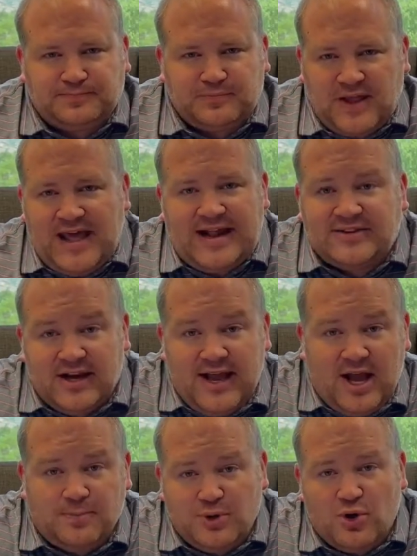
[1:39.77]
that's going to
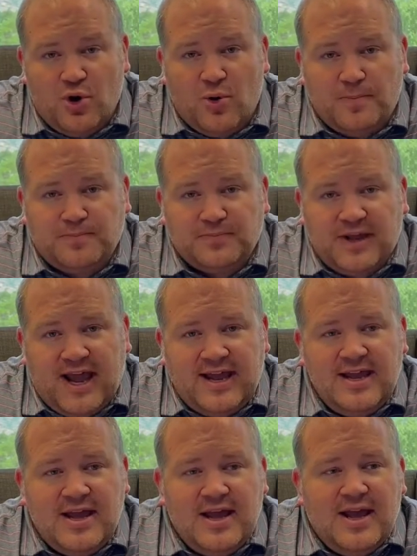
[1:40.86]
help your home. Okay.
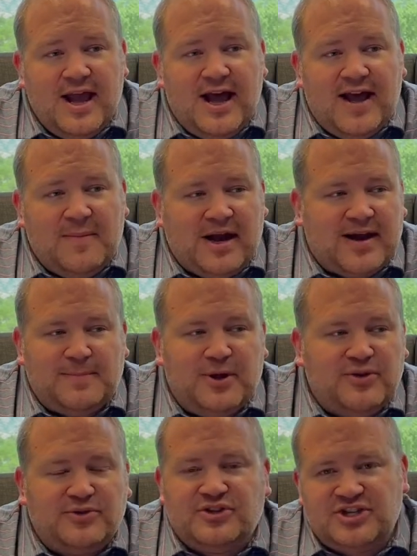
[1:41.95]
A couple
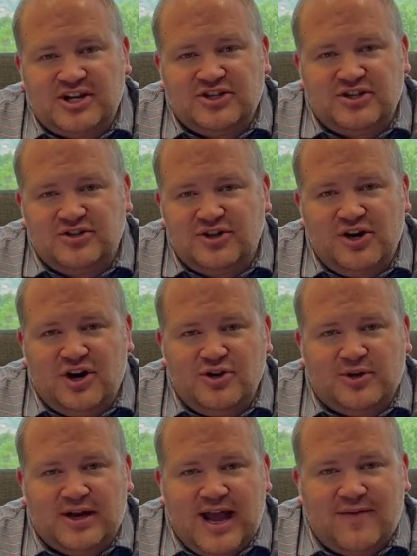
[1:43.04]
other suggestions. You
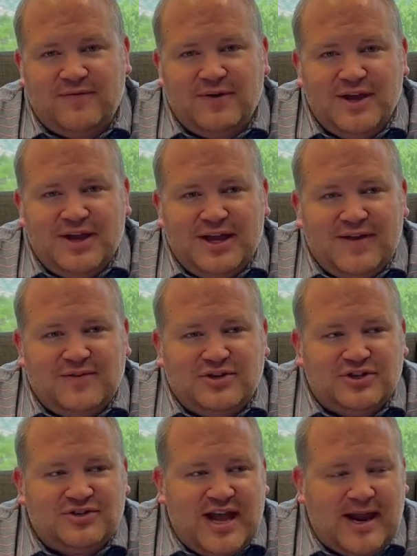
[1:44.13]
could have even
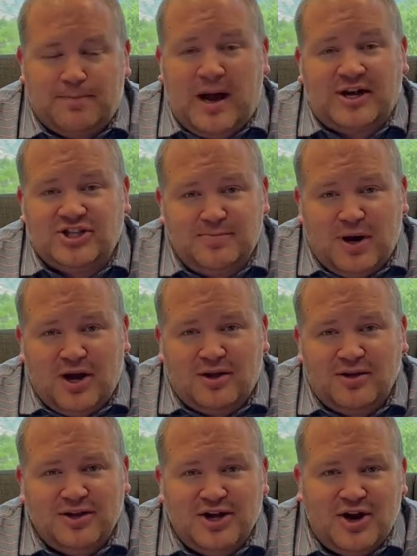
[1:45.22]
just like bocce ball,
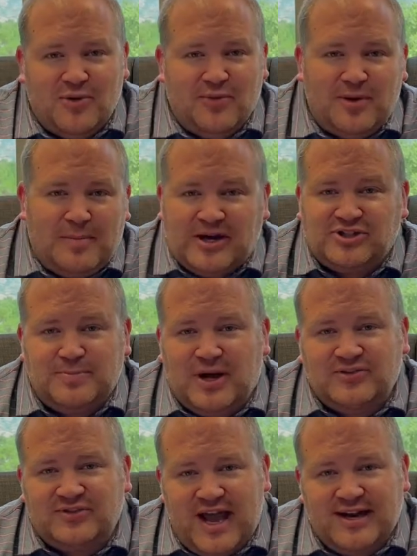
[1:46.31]
a bocce ball
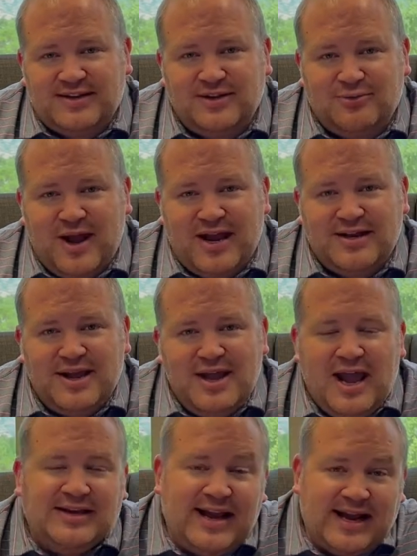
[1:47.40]
set, right?
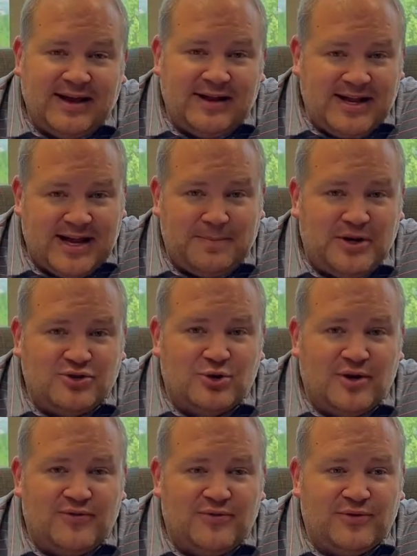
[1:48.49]
And take a picture
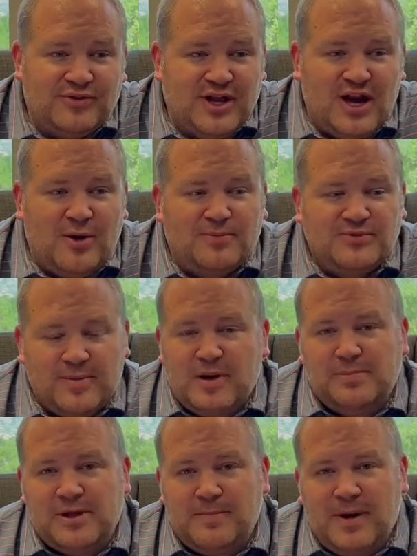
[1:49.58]
of, somebody
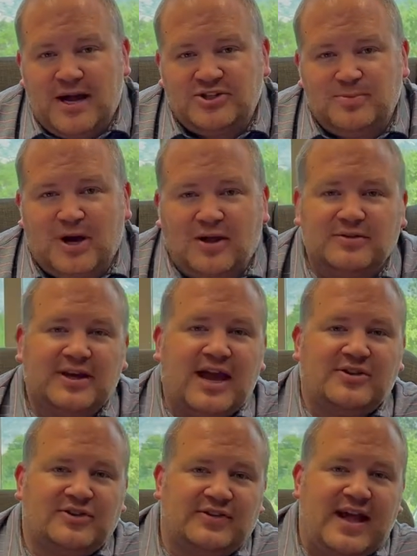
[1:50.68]
playing bocce ball, okay?
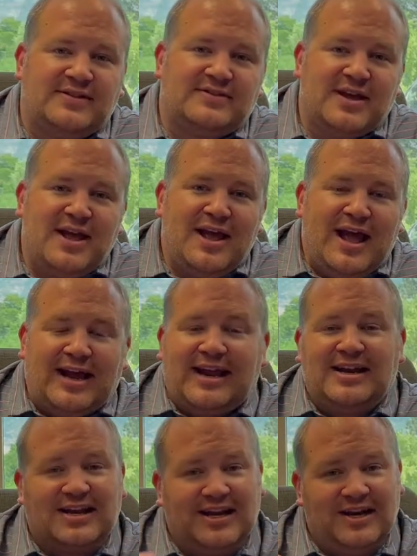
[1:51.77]
Because that's, again,
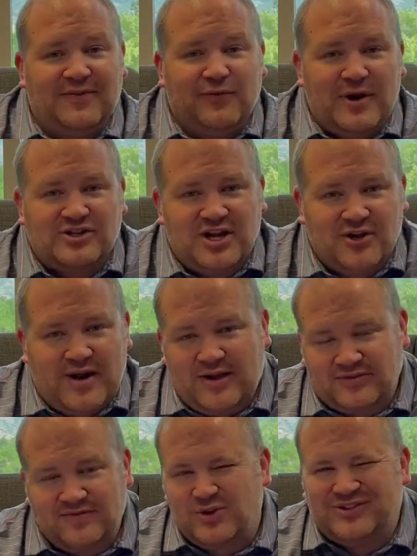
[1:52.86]
going to differentiate your house.
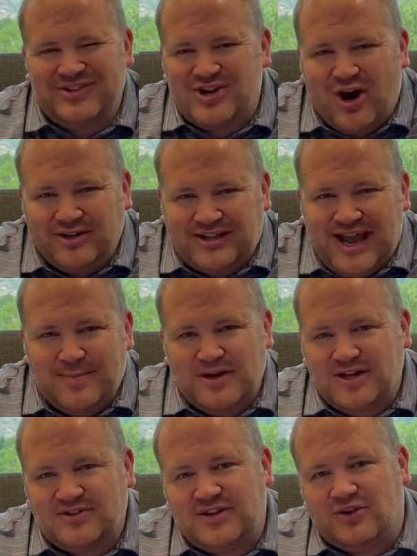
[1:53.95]
Even though it's a yard game and
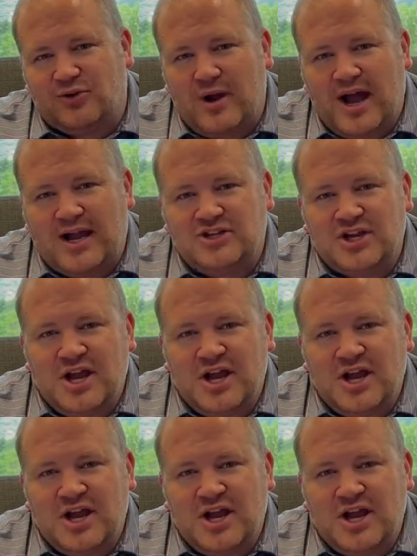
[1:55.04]
it's in the garage,